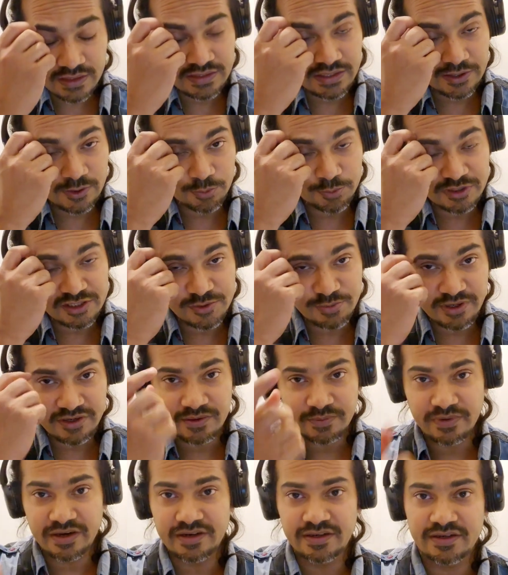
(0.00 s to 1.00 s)
Now, please bear
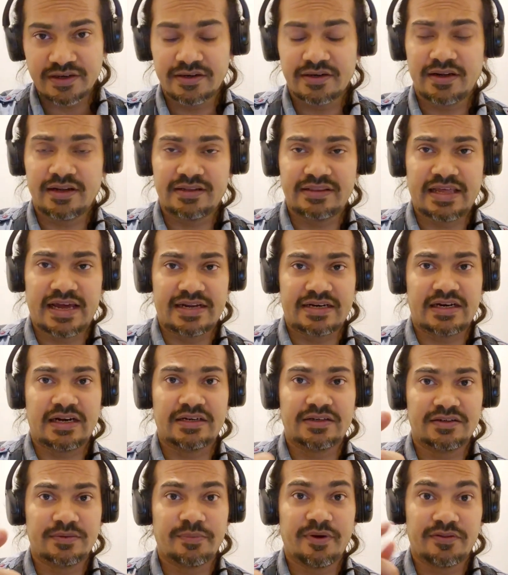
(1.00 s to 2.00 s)
in mind that
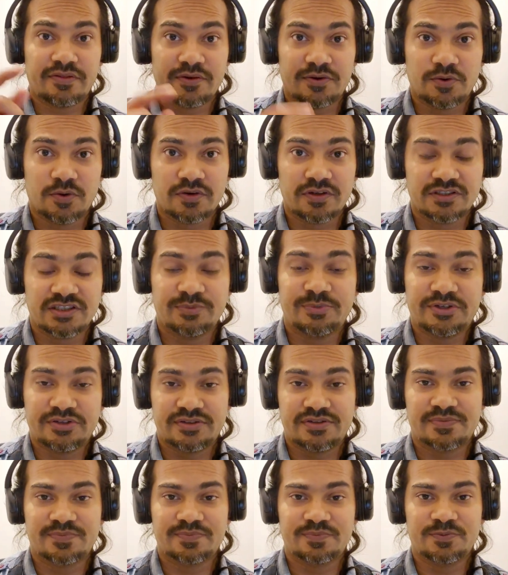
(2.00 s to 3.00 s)
under methodology,
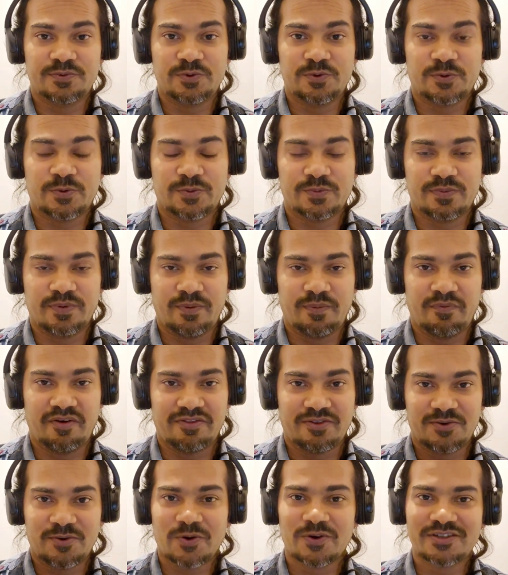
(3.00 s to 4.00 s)
because
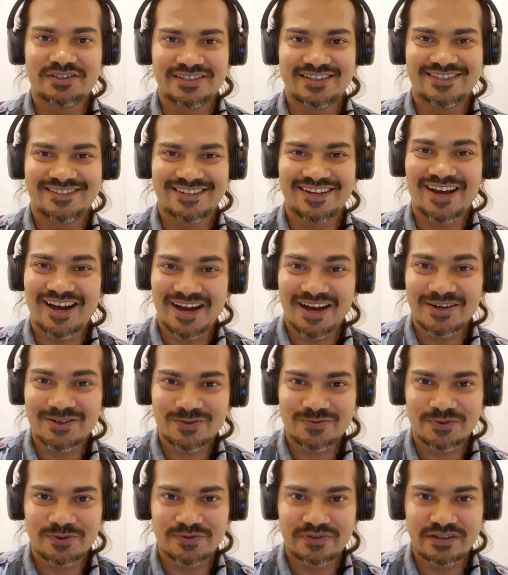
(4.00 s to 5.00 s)
methodology is the heart
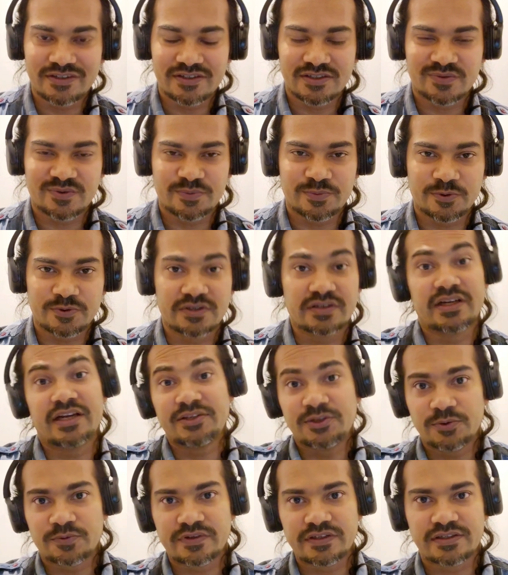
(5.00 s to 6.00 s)
of your research proposal and
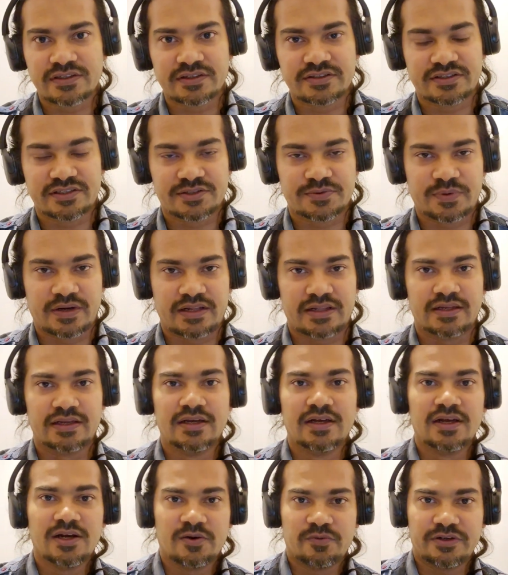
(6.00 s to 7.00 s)
your research as well.
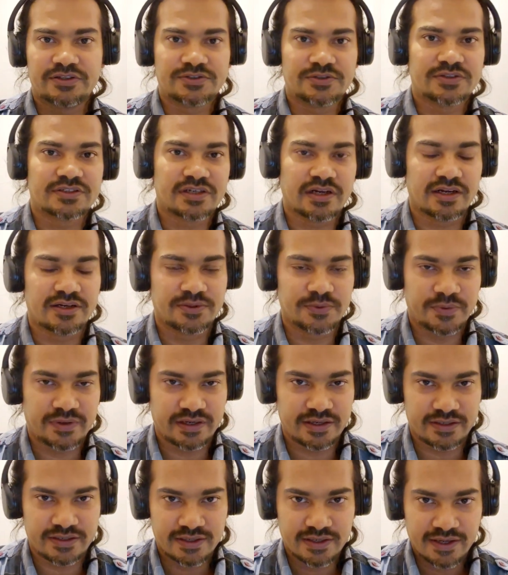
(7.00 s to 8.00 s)
Once you start doing
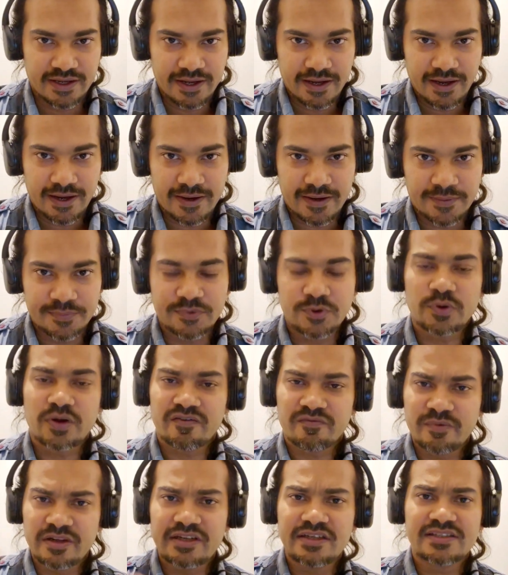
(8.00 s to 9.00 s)
it, you
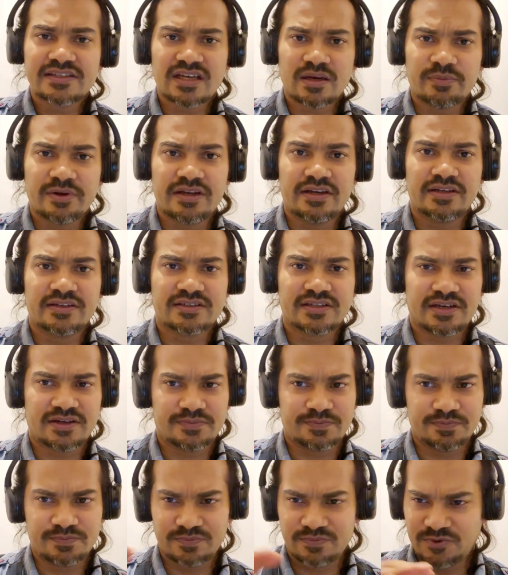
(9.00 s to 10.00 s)
have many subheadings. You have
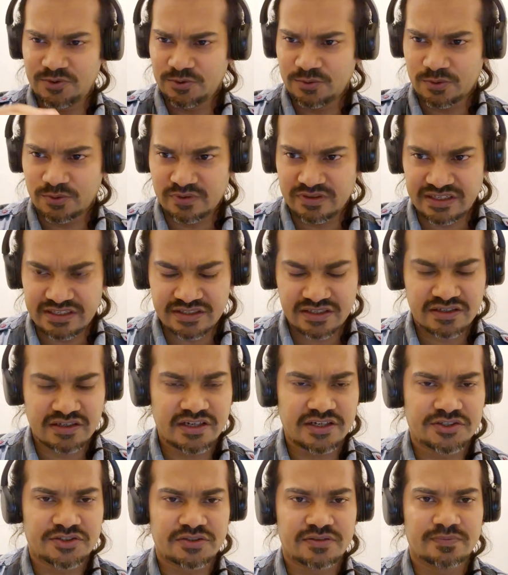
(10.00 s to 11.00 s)
your data
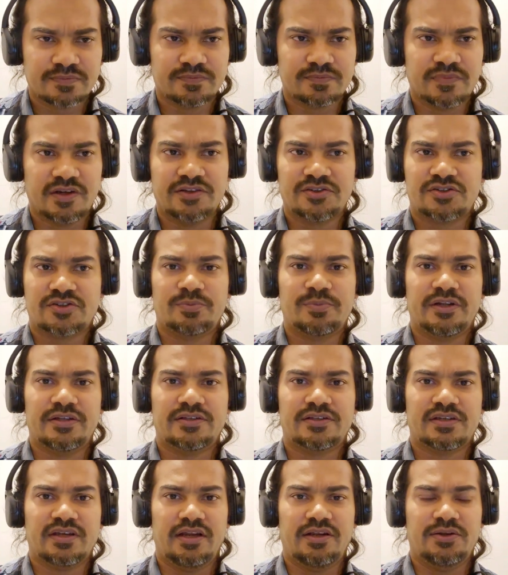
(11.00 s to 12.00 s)
collection
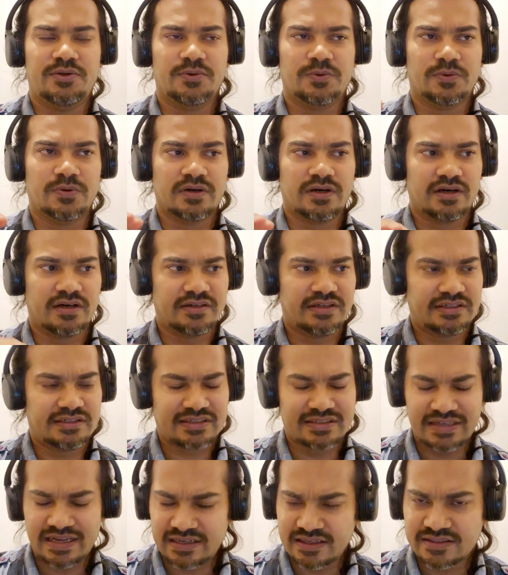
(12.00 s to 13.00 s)
instruments, in your data
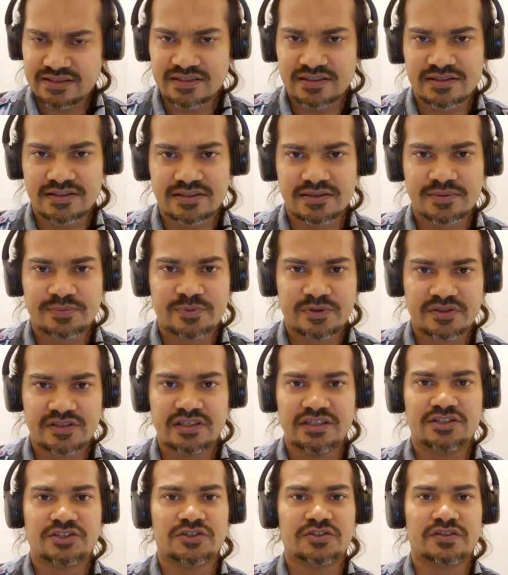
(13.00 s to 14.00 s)
analysis
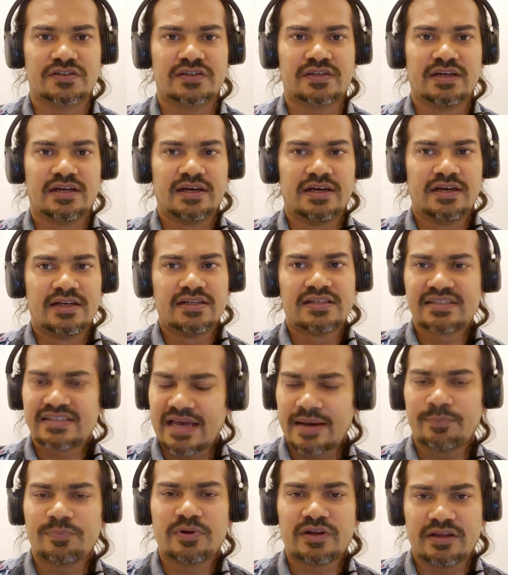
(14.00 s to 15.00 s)
procedures,
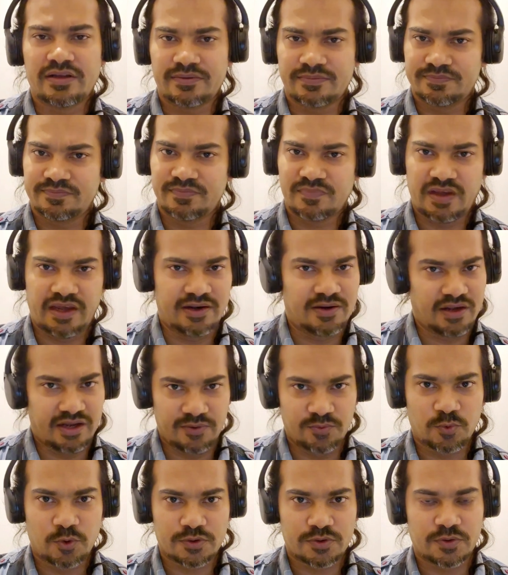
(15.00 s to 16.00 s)
sampling,
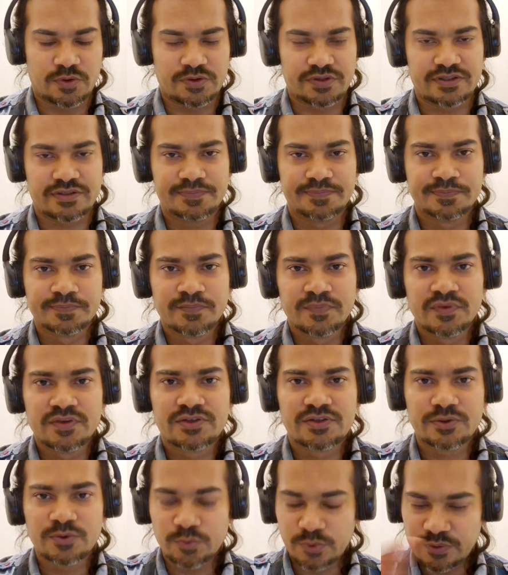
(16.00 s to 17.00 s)
and whatnot.
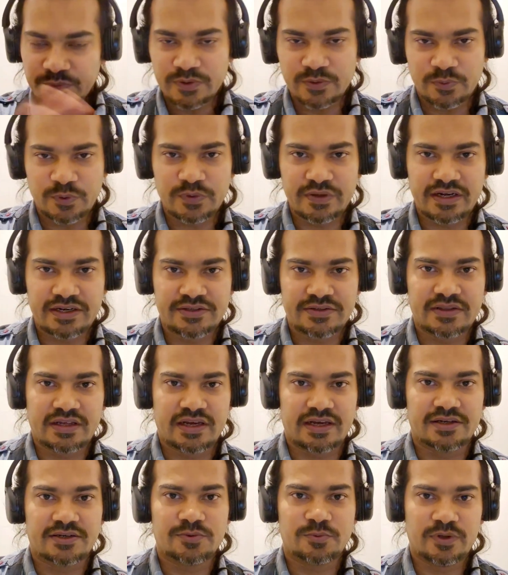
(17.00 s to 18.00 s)
So we will get to
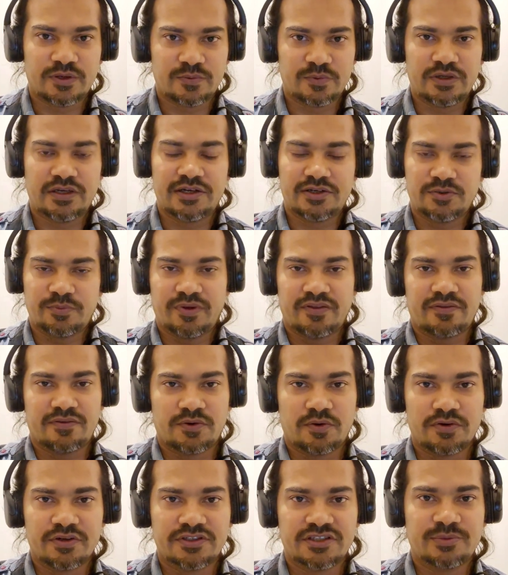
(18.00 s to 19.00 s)
that when we get to
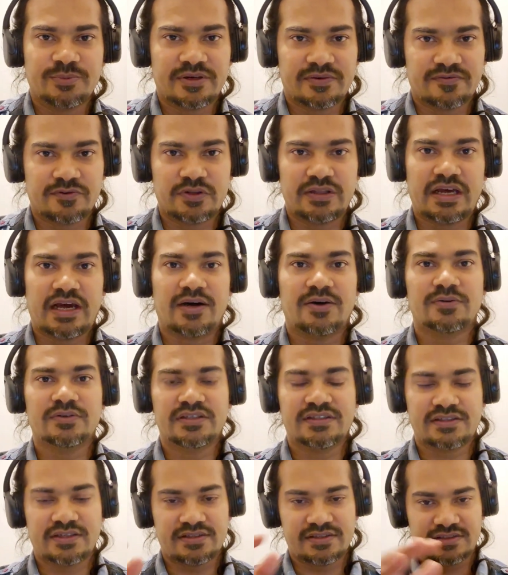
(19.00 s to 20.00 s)
methodology. But for now,
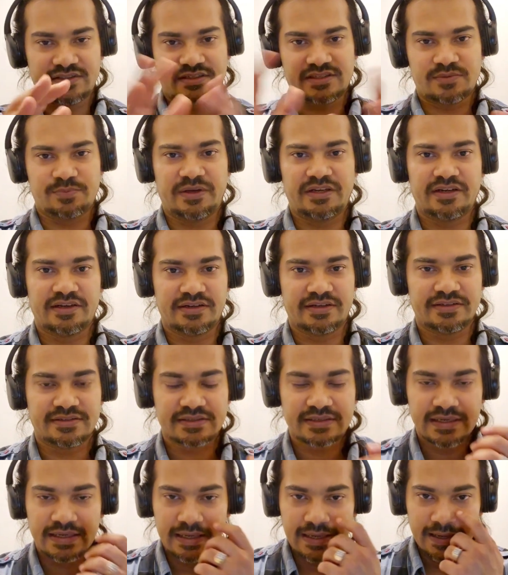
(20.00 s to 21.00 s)
these are the 6 main
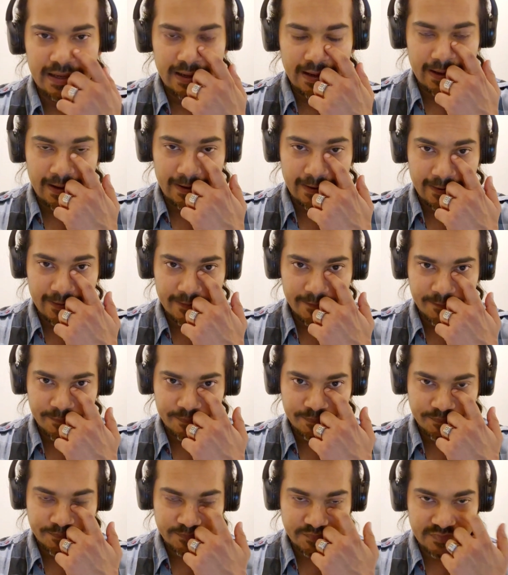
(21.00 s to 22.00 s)
headings.
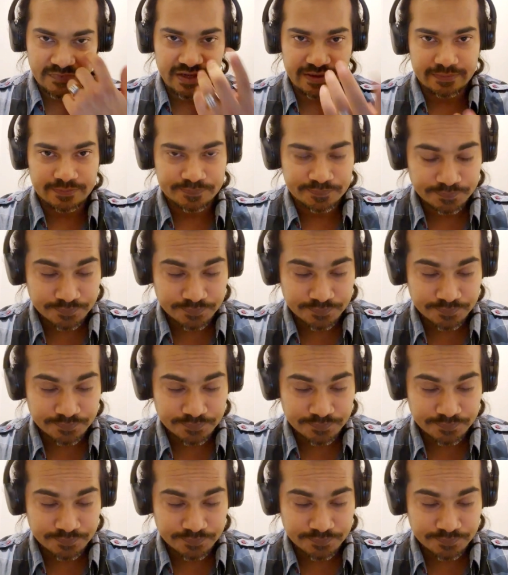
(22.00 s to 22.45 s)
Yeah.